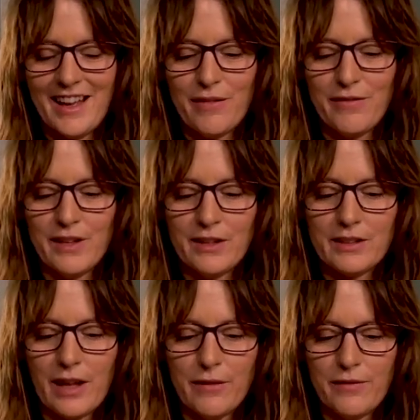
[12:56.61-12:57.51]
I
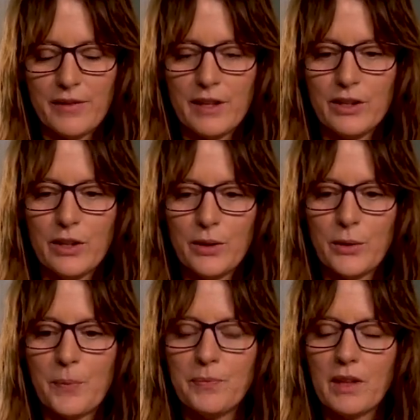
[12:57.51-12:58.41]
feel
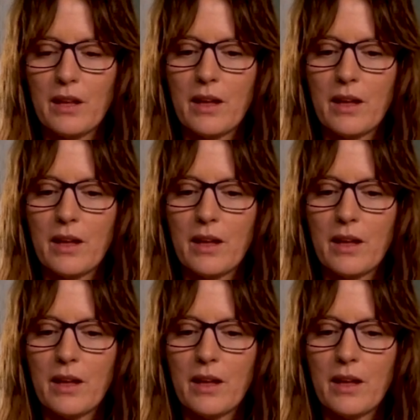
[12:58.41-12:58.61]
you